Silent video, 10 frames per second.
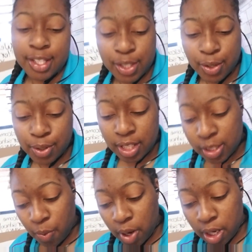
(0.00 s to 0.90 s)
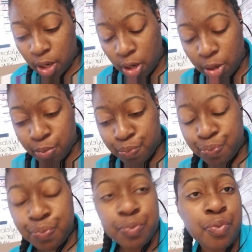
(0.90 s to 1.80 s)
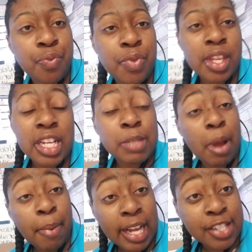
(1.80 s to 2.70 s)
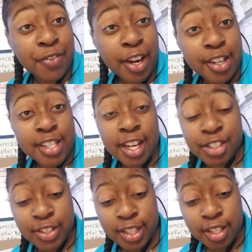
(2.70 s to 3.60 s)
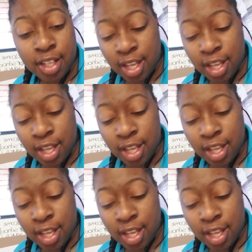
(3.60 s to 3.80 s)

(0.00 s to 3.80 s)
So this one um, is about pacifiers actually.